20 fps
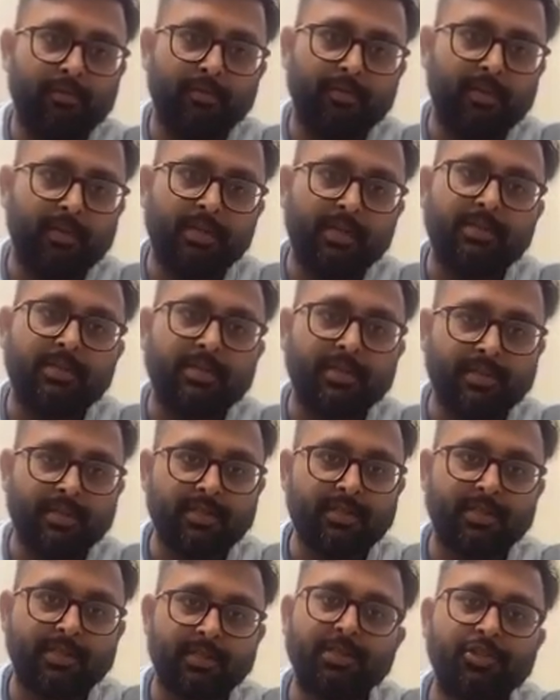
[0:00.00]
These
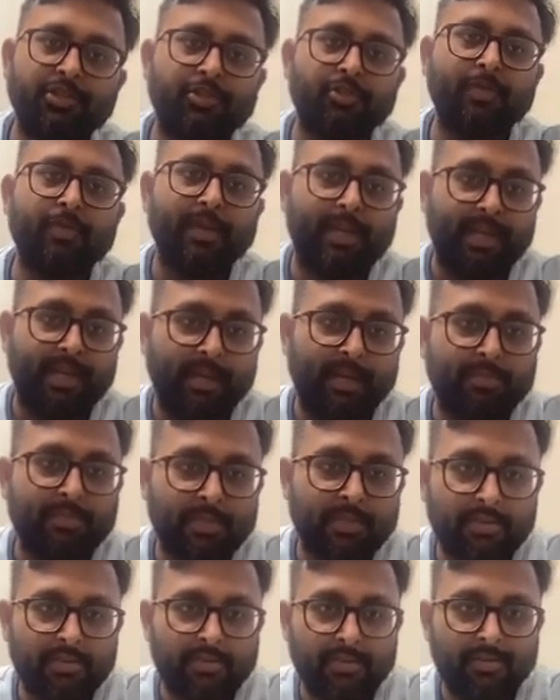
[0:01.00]
registers, they should be
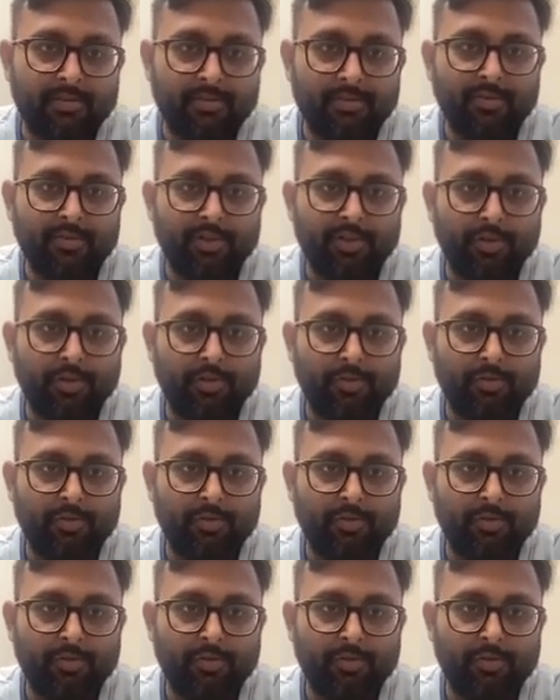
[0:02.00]
kept with you.